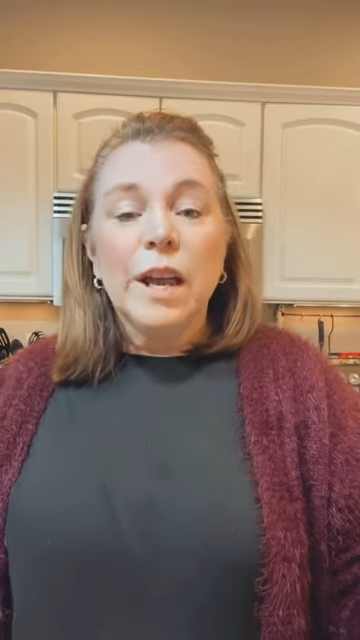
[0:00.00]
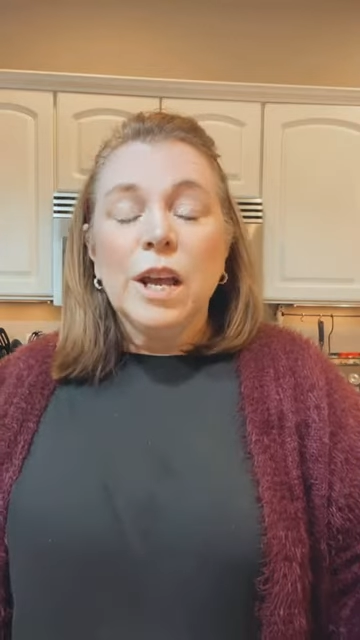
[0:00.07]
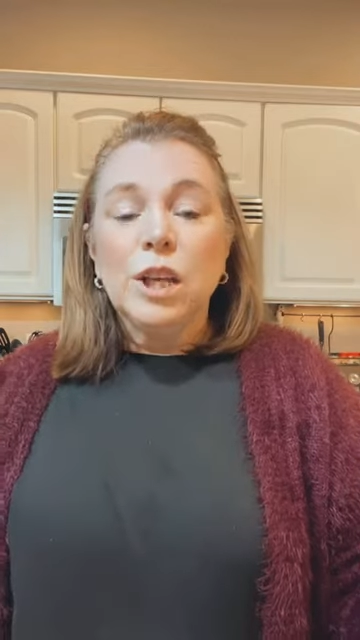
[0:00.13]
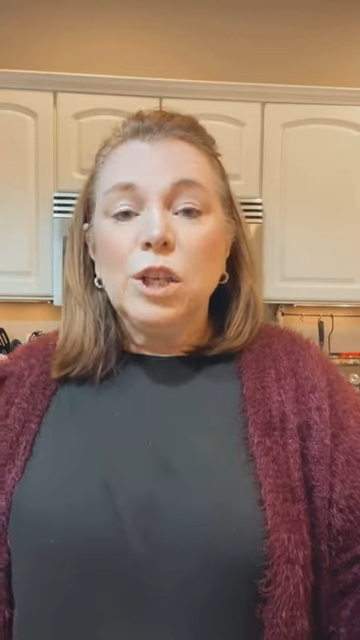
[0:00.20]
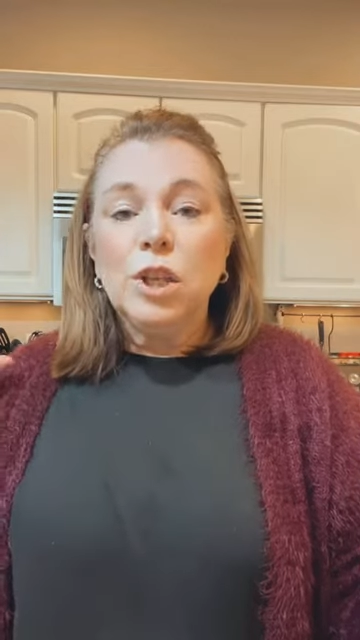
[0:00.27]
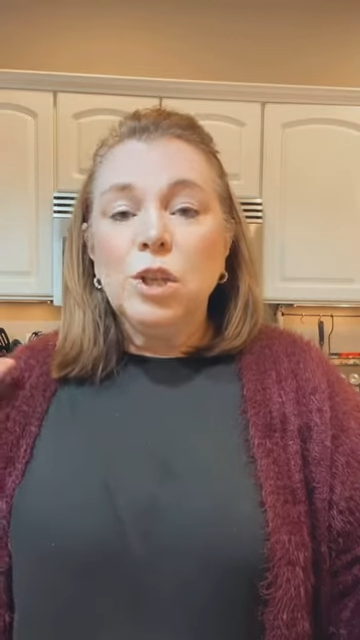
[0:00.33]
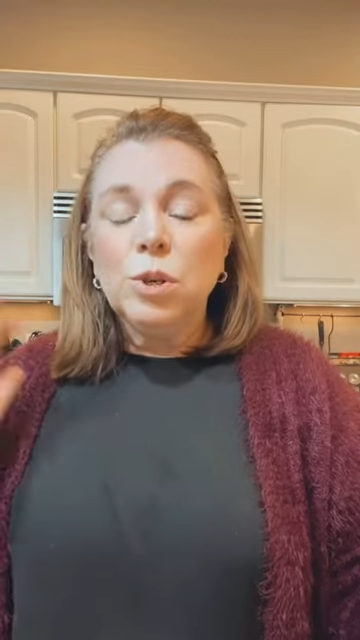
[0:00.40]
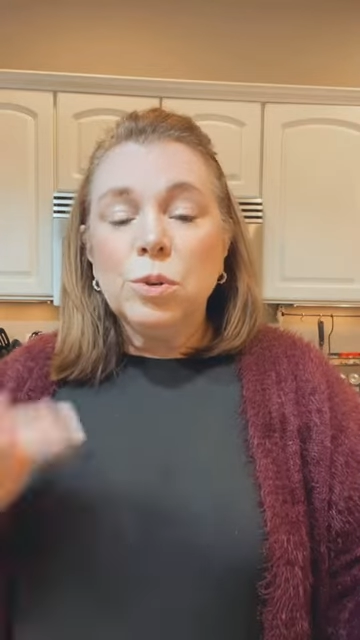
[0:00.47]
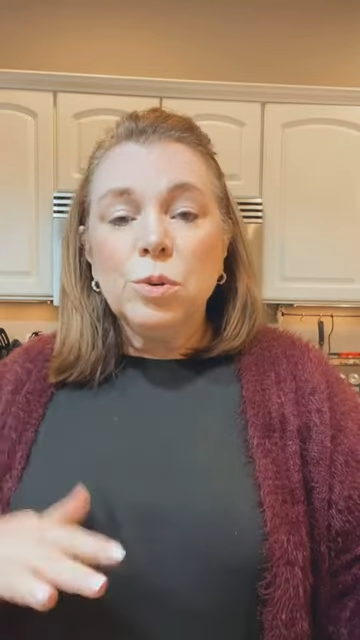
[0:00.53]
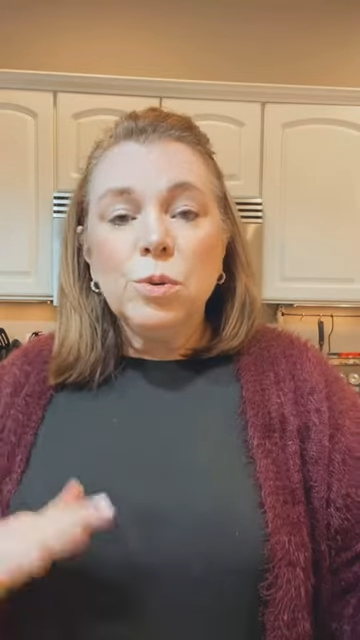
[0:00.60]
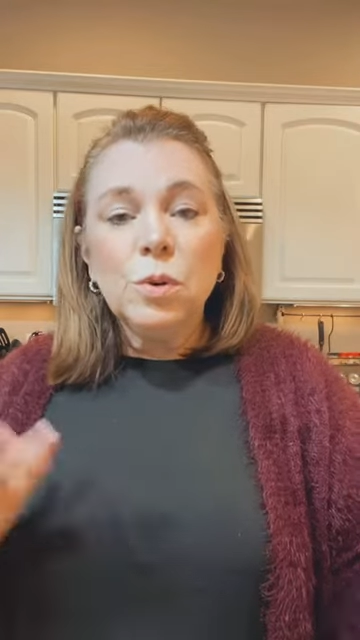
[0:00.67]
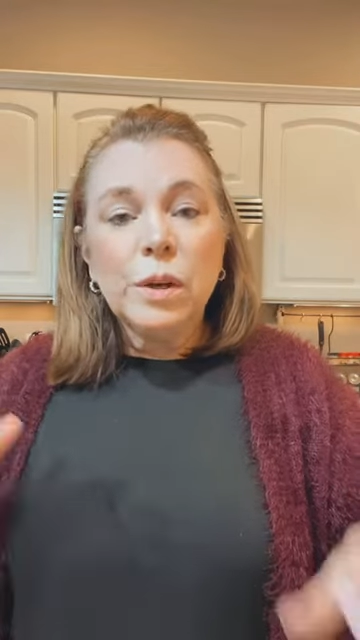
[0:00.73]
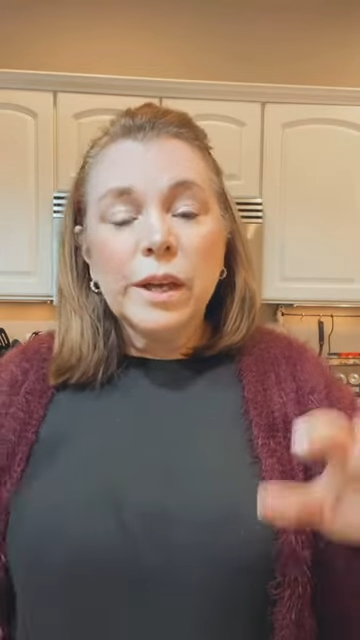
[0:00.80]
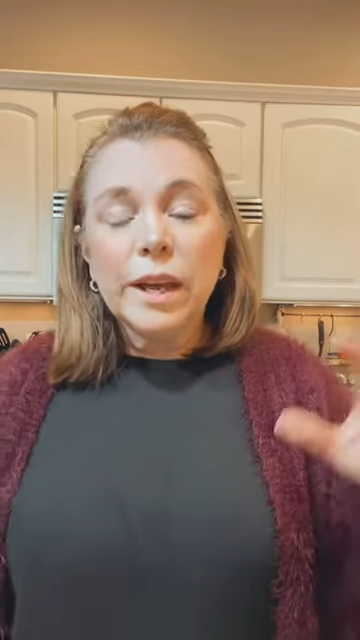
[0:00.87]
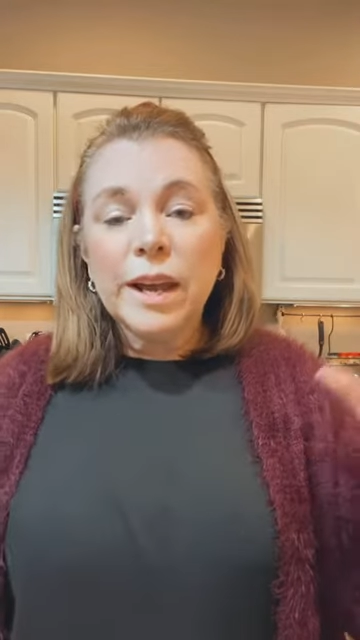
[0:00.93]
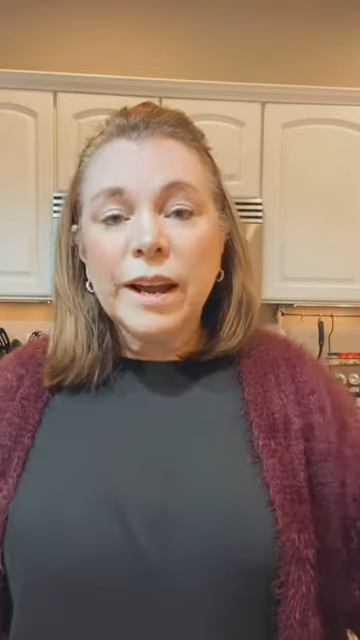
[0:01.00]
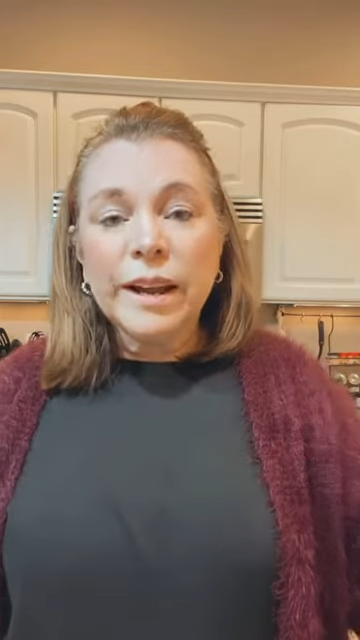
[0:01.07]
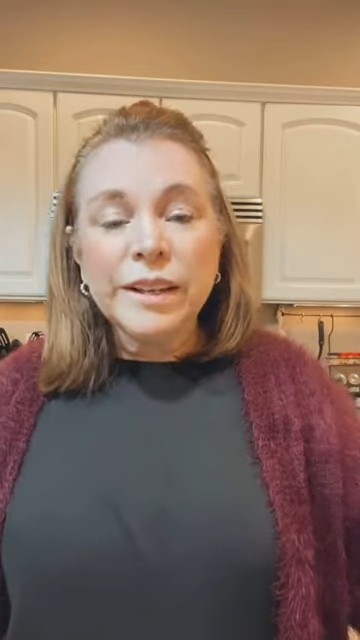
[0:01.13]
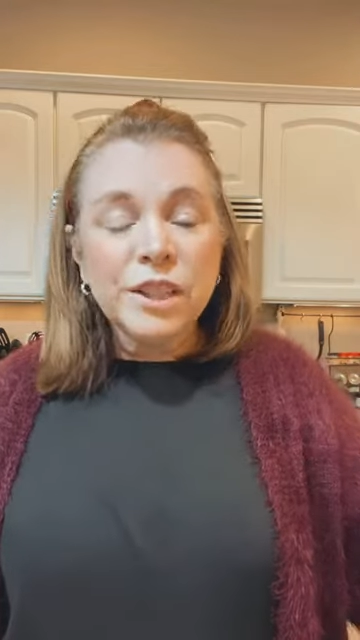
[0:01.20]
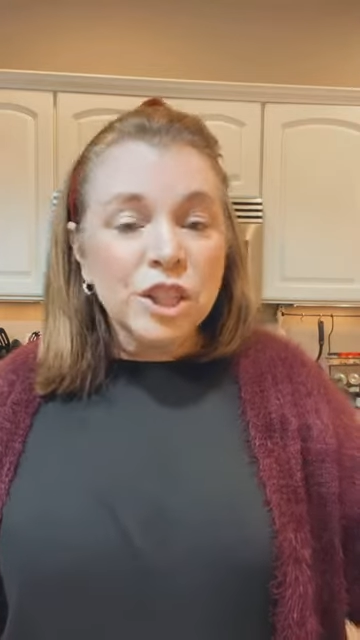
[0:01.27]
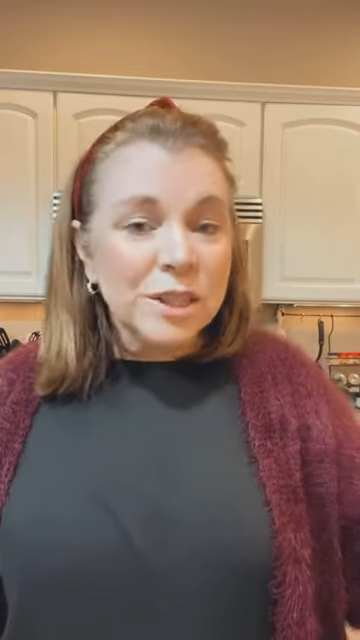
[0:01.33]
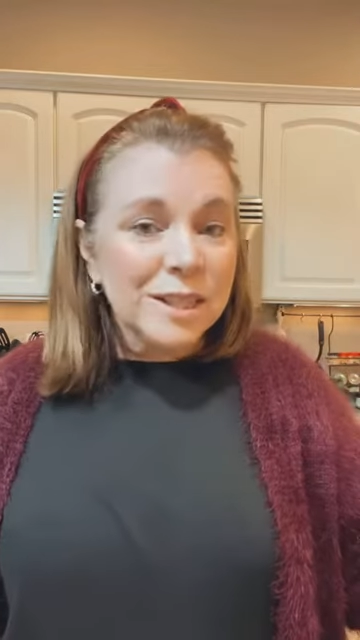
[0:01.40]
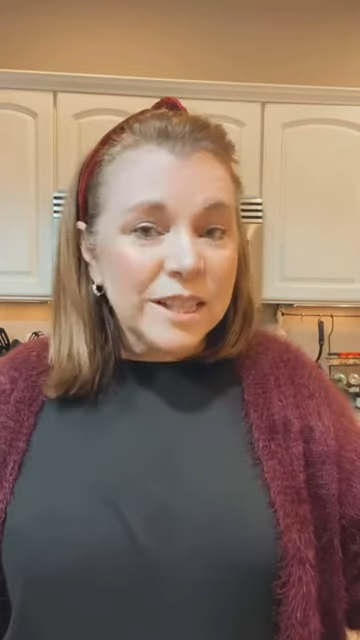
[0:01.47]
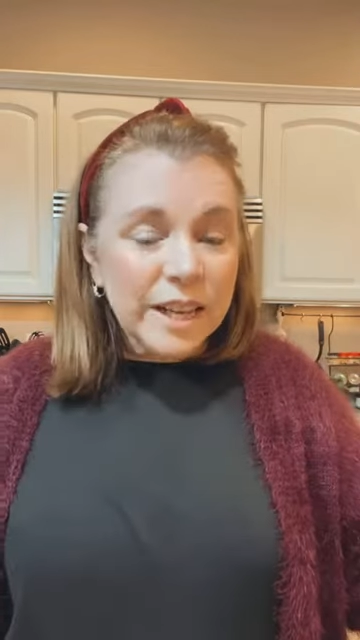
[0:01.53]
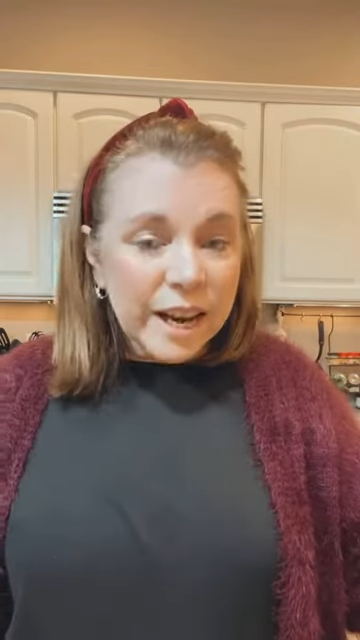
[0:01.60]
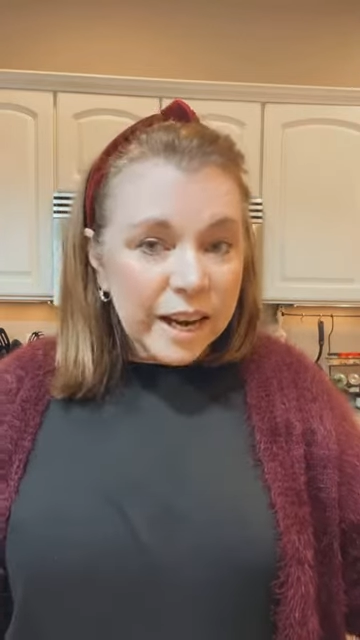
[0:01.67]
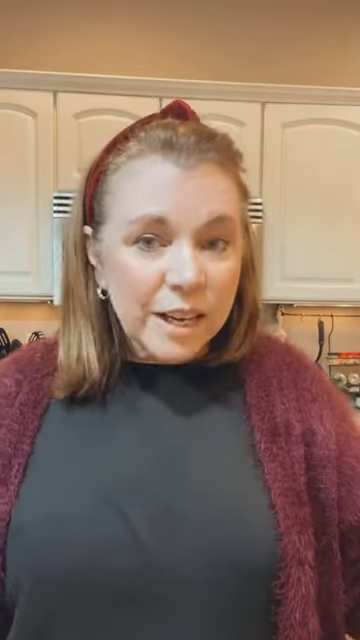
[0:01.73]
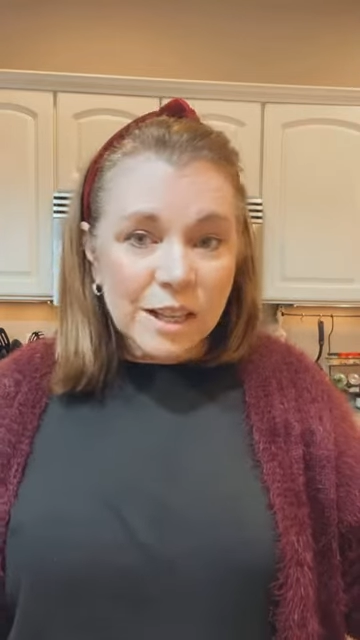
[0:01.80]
you can just take